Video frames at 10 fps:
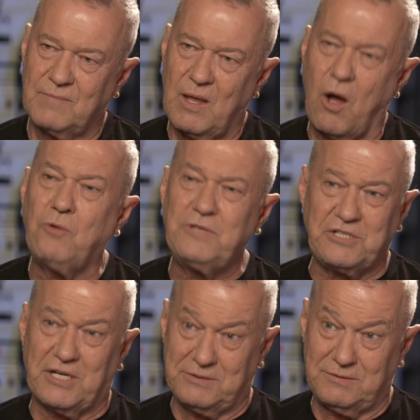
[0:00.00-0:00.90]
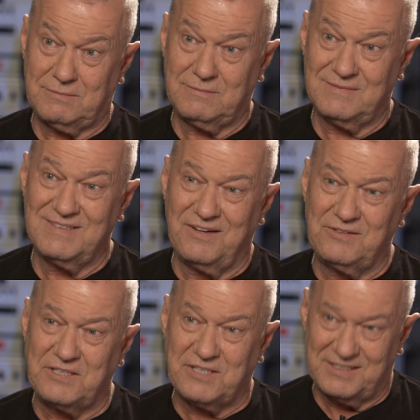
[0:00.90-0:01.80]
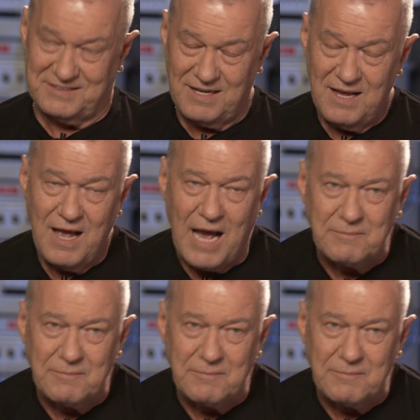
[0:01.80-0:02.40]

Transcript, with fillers: How does Only that just. feel? Only, Only just. just.